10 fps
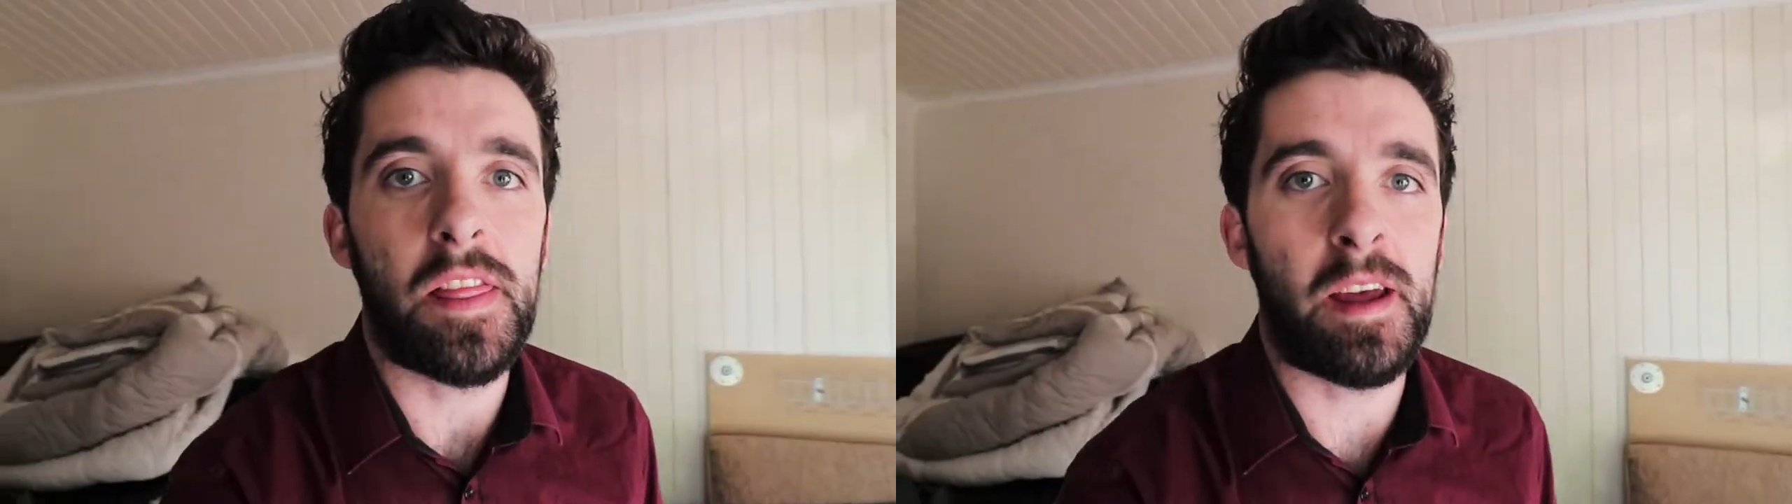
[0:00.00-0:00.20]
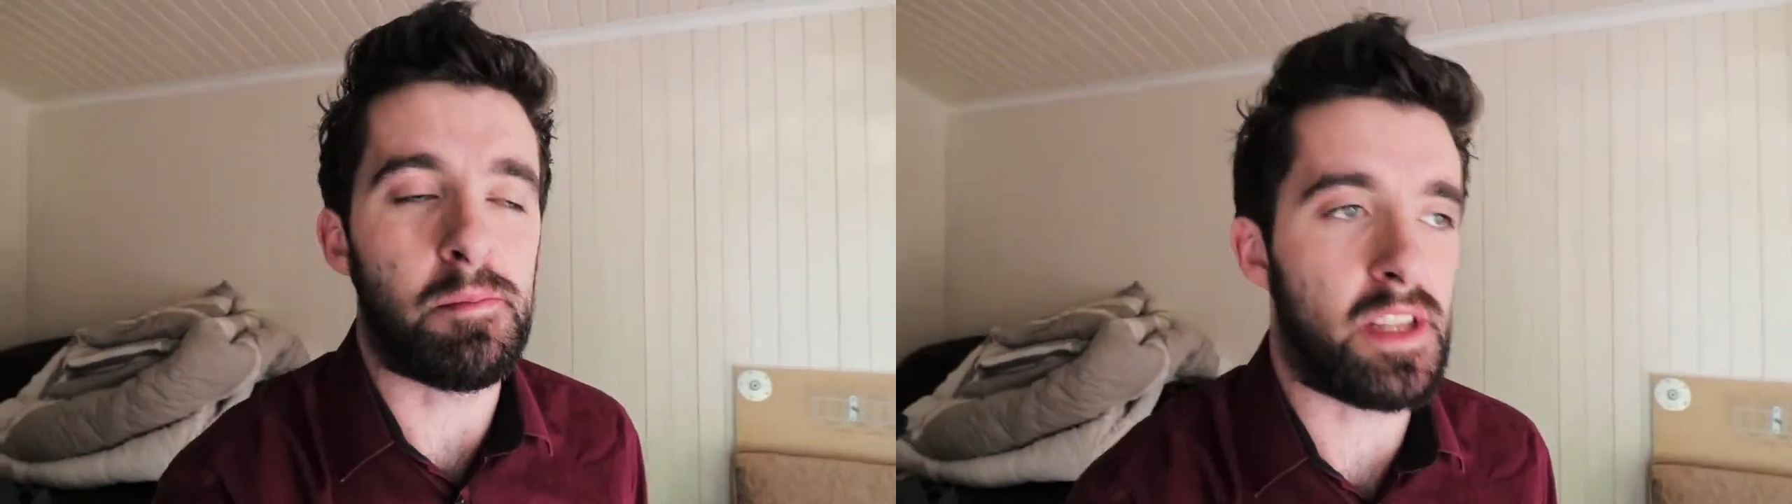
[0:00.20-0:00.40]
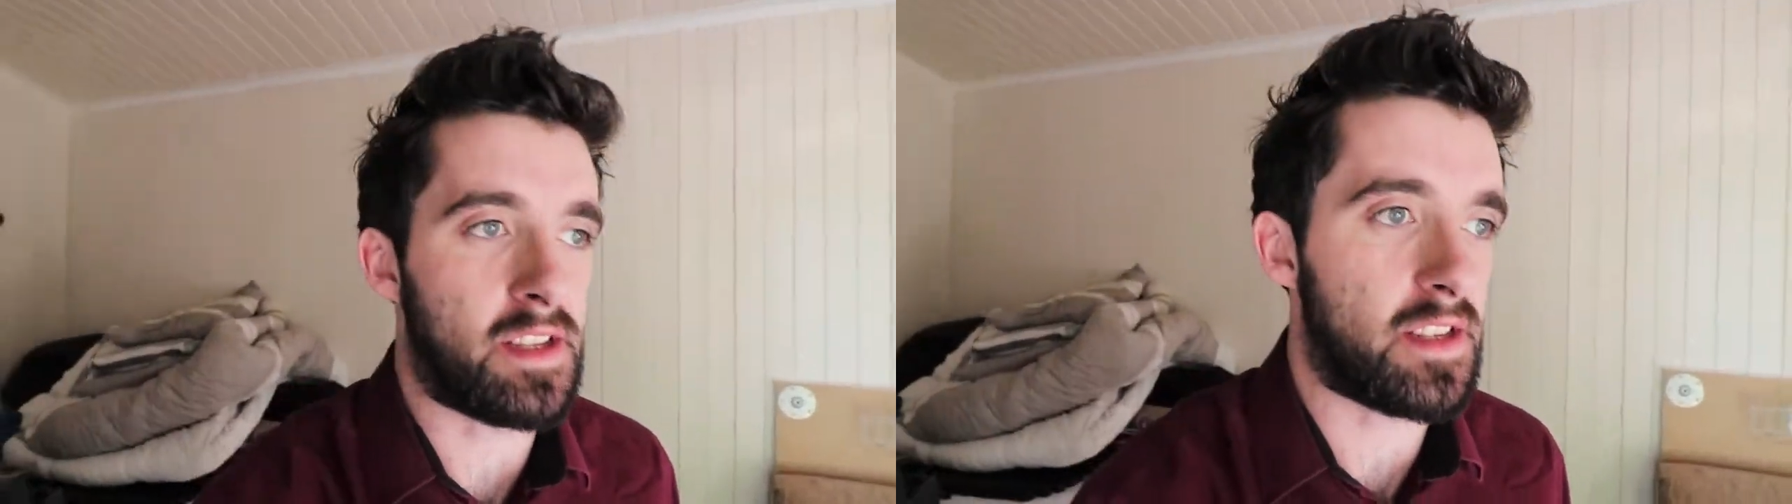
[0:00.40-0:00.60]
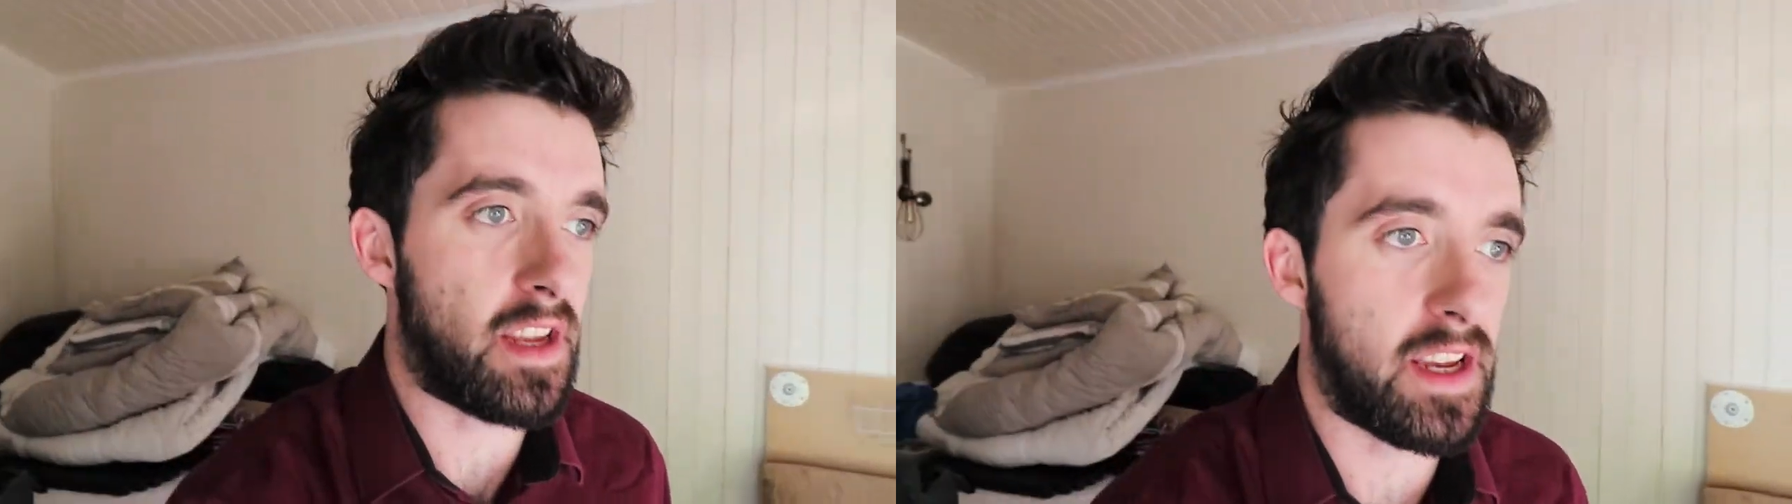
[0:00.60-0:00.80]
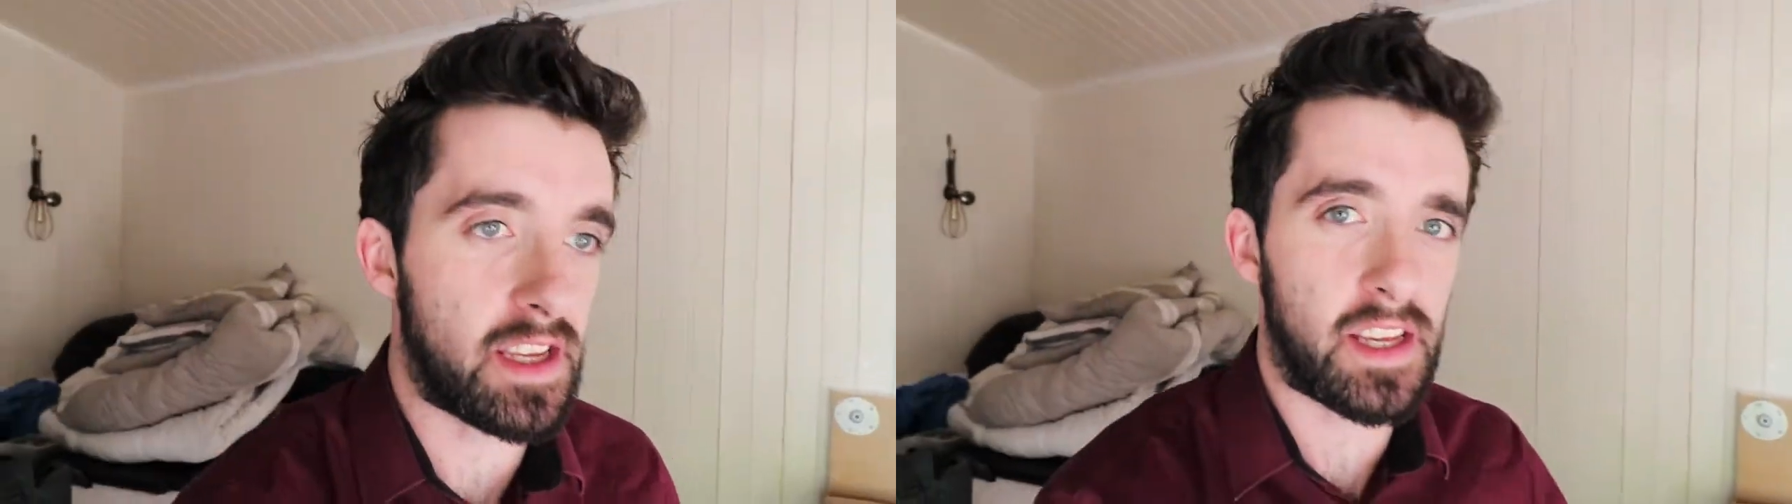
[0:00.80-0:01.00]
that means
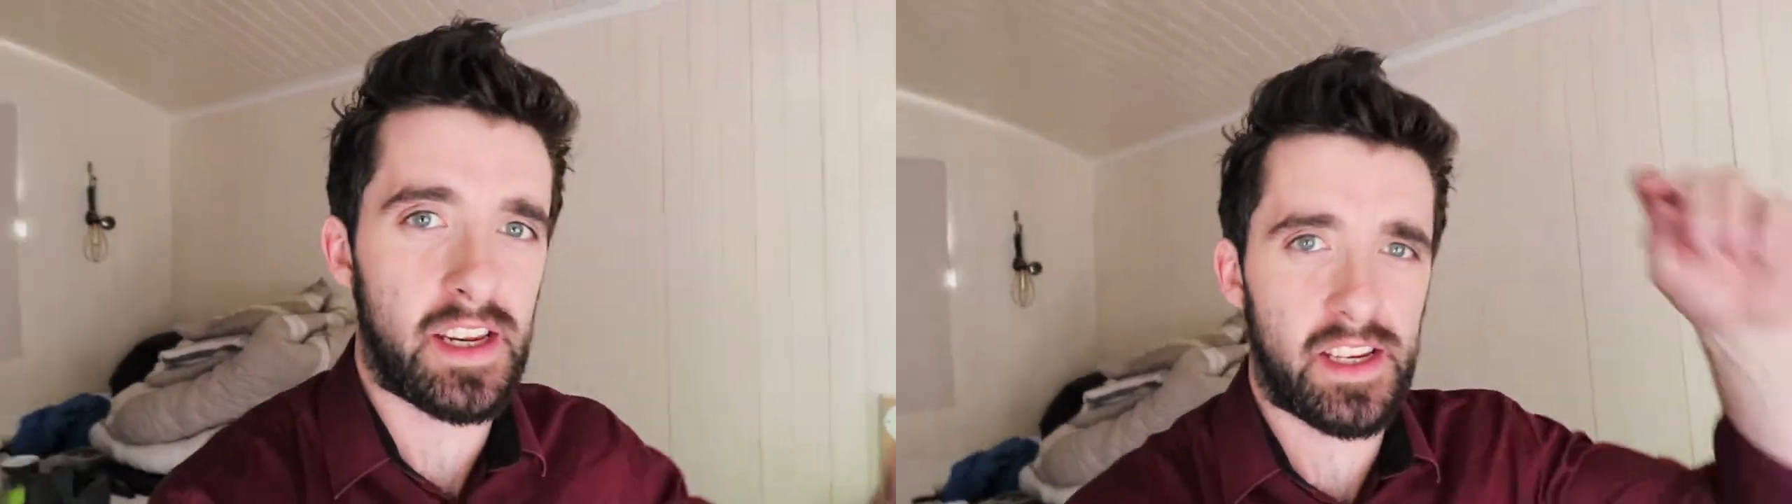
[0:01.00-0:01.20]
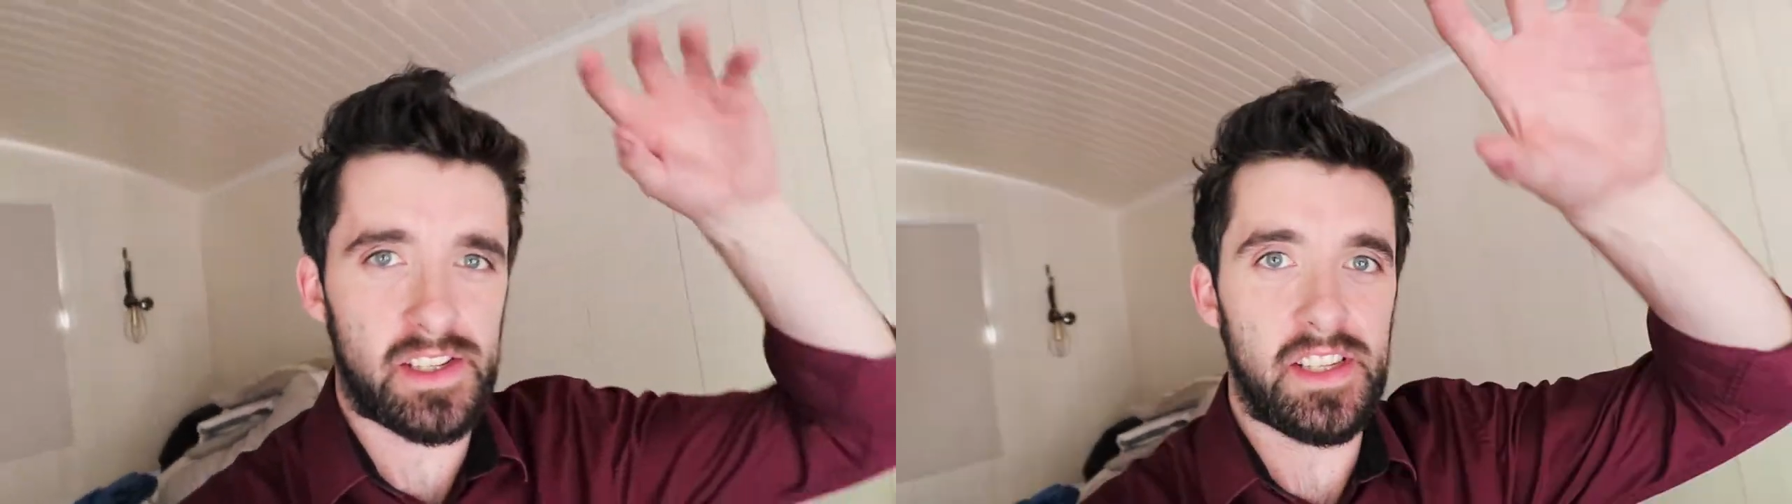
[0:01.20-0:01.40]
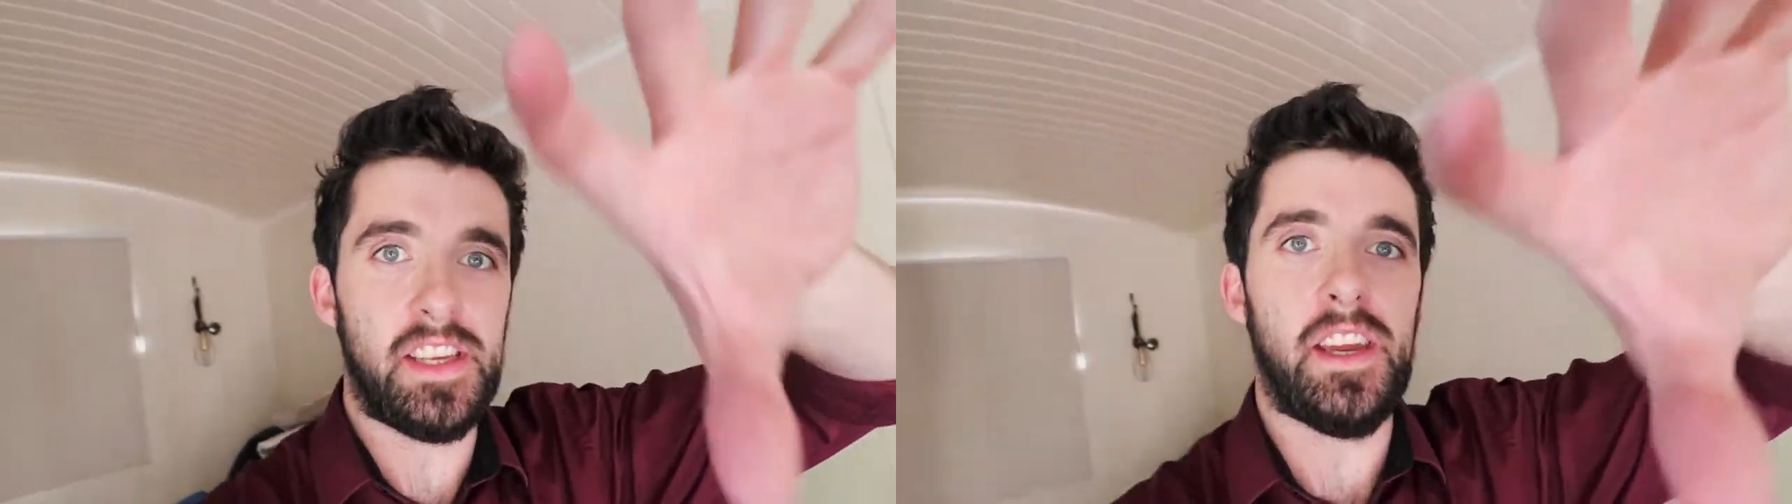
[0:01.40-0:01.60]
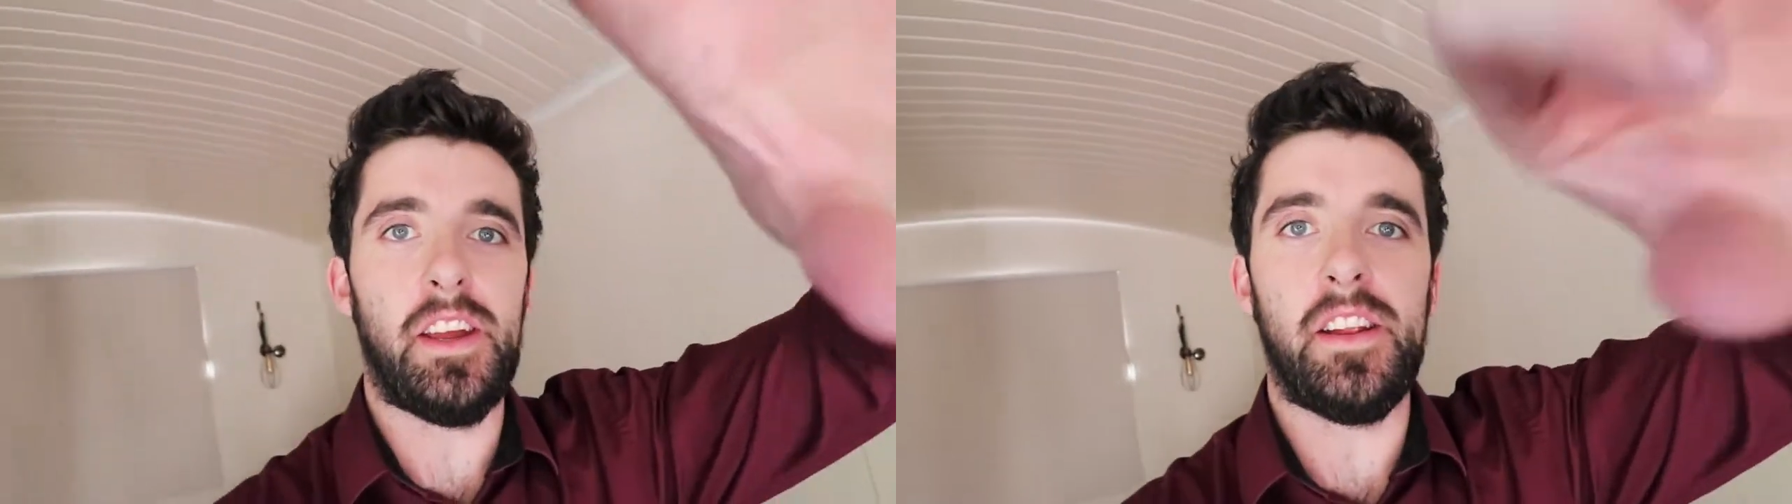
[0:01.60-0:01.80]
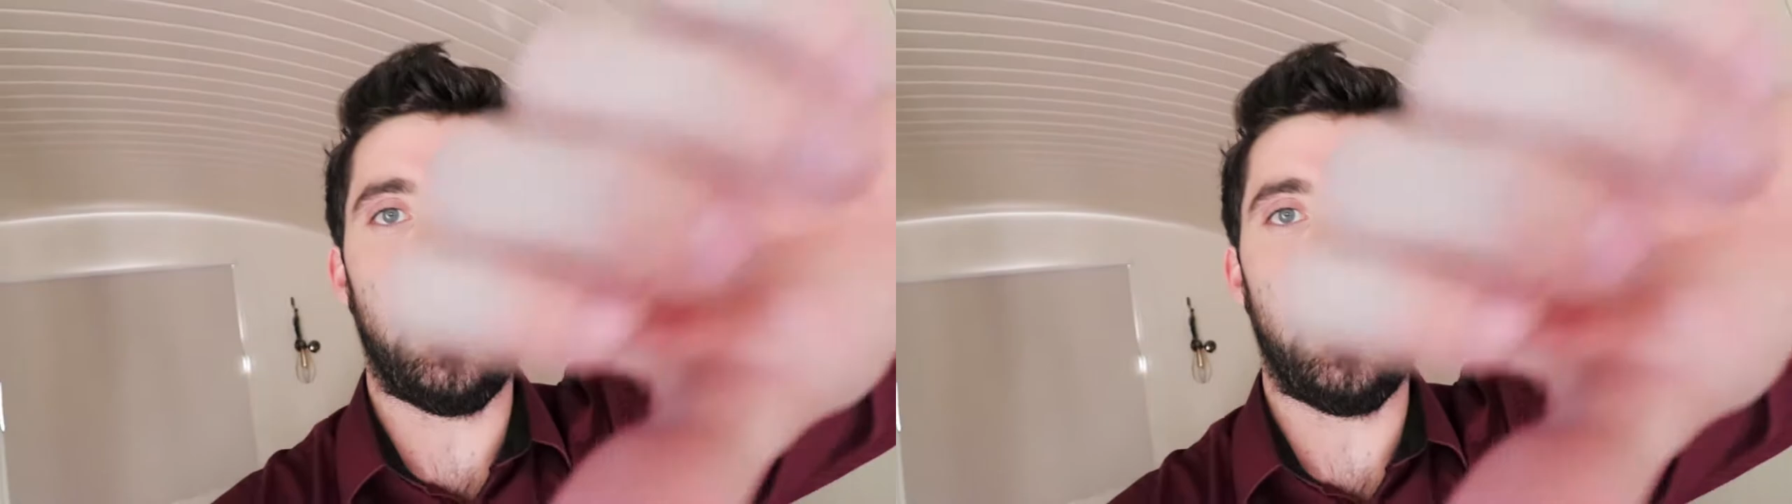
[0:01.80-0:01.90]
I can actually get